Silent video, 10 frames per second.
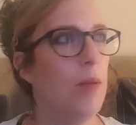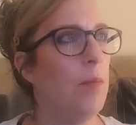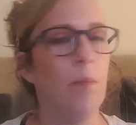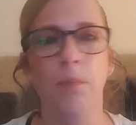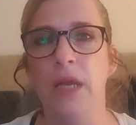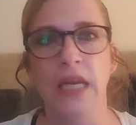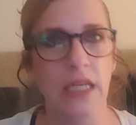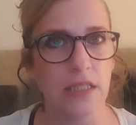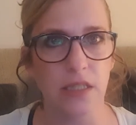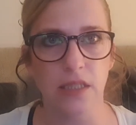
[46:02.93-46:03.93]

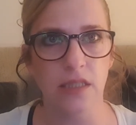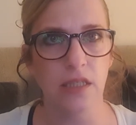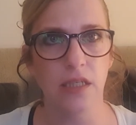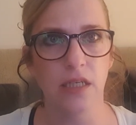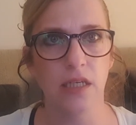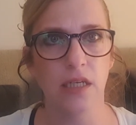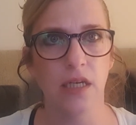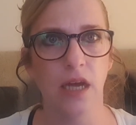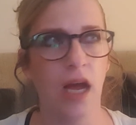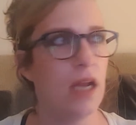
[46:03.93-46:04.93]
minutes
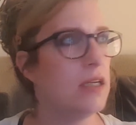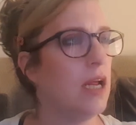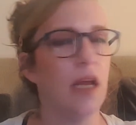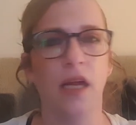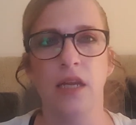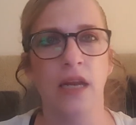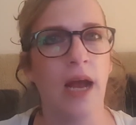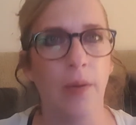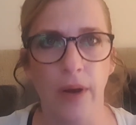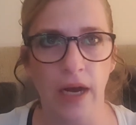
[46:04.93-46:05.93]
and an
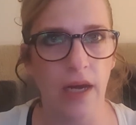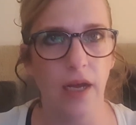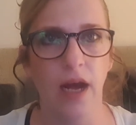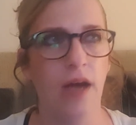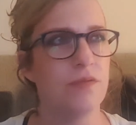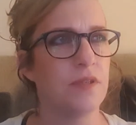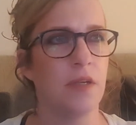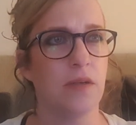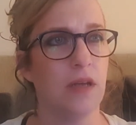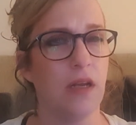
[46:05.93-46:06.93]
hour after